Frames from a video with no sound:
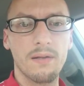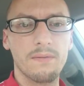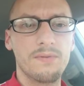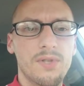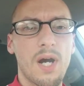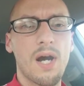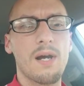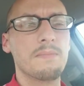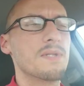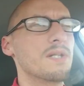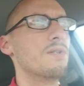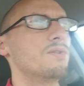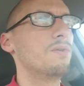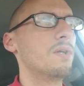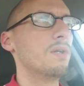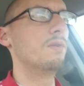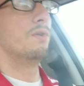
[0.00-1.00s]
of jobs that
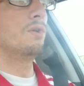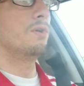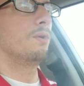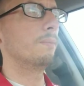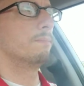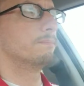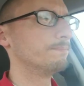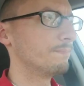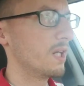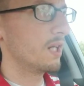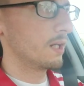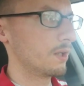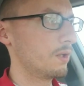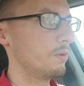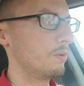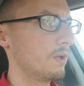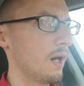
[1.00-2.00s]
you can do in
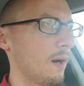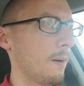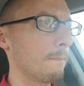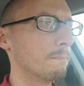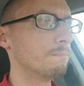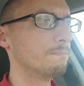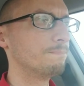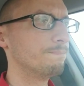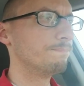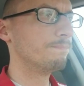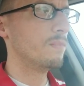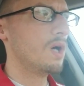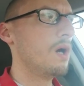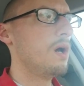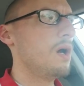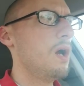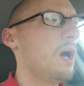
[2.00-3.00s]
acute care.
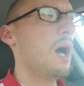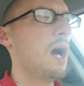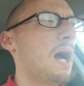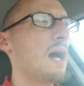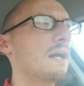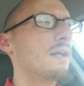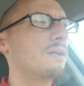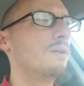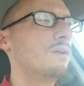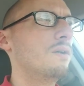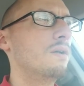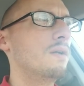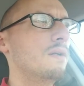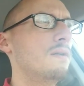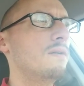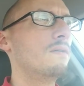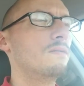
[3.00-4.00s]
I
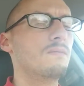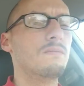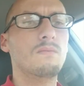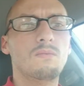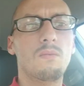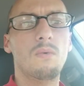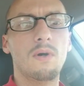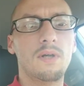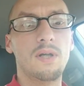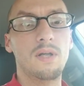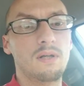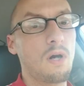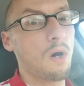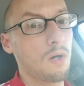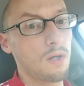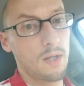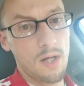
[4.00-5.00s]
could work in
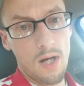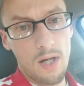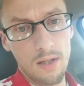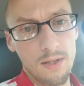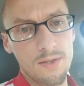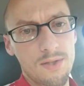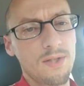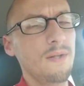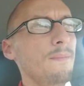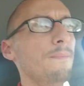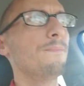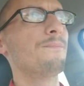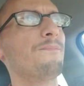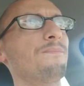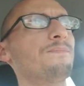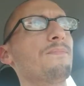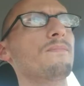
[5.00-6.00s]
cardiology,
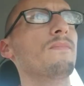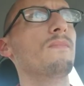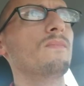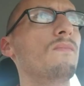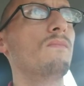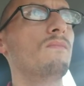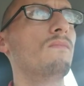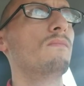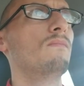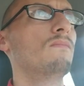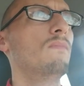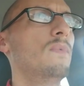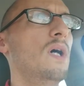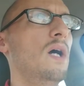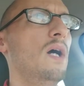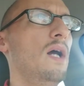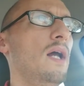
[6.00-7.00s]

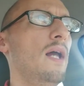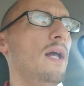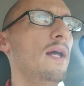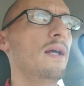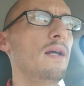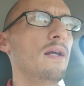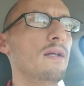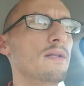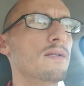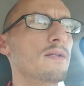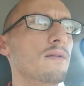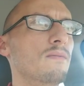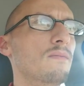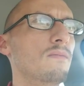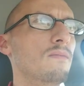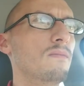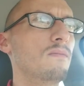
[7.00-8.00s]
and
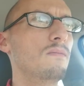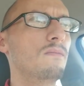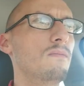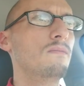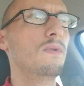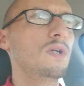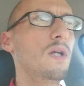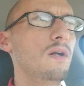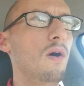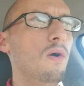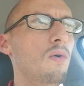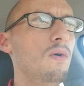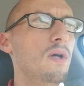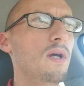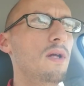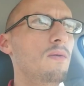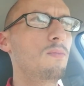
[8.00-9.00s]
you know,
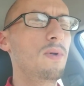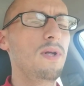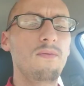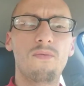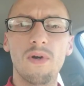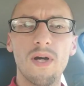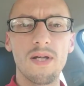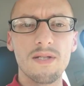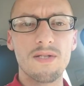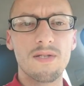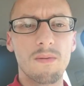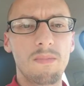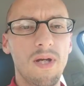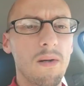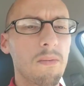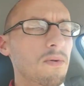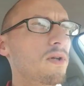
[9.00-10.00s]
it'd be fun to
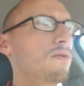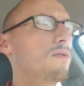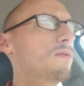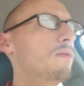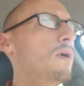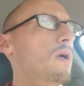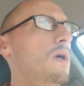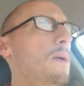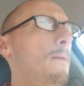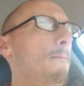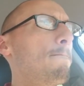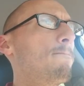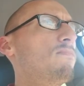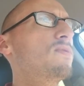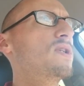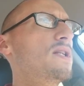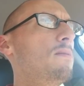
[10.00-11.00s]
be able to
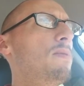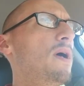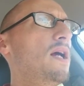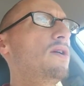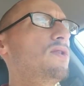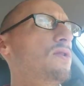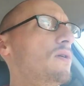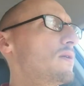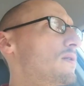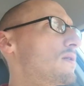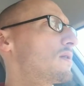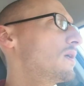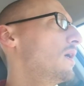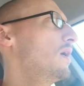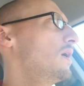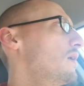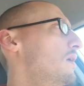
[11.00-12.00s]
see patients
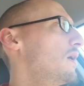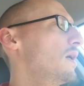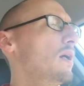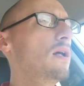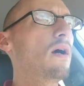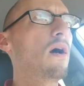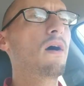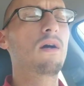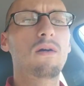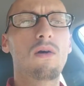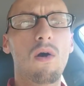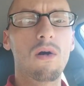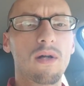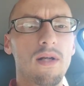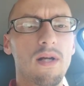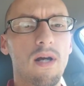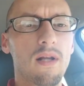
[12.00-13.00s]
in a uh,
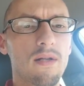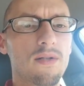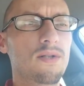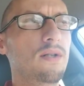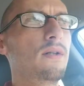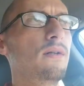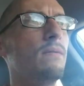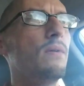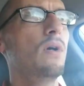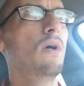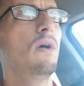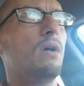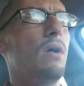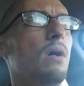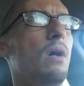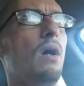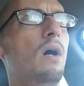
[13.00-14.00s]
cardiology
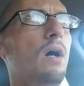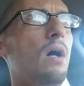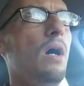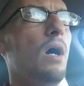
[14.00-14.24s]
uh,